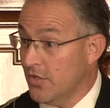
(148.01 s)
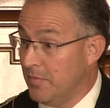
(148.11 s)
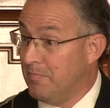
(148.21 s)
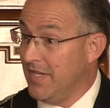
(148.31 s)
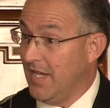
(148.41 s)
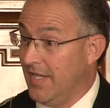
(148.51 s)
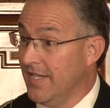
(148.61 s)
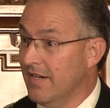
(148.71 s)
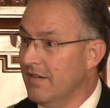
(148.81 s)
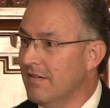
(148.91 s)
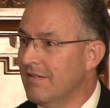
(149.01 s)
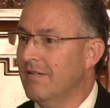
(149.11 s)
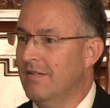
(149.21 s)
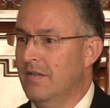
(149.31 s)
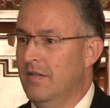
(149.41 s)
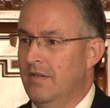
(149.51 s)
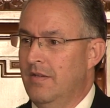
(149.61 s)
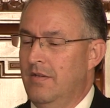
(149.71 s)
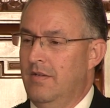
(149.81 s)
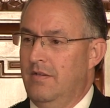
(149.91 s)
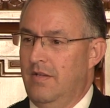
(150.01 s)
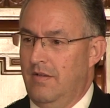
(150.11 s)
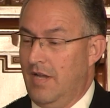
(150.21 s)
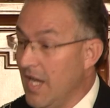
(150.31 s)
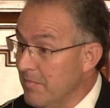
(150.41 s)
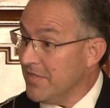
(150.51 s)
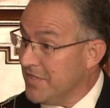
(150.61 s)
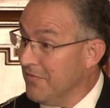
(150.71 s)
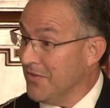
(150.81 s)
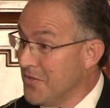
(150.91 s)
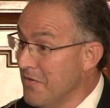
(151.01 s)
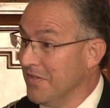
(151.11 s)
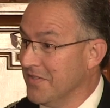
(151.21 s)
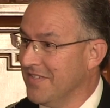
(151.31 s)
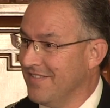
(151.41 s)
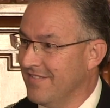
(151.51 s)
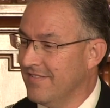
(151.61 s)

to be a leader? I am a civil servant.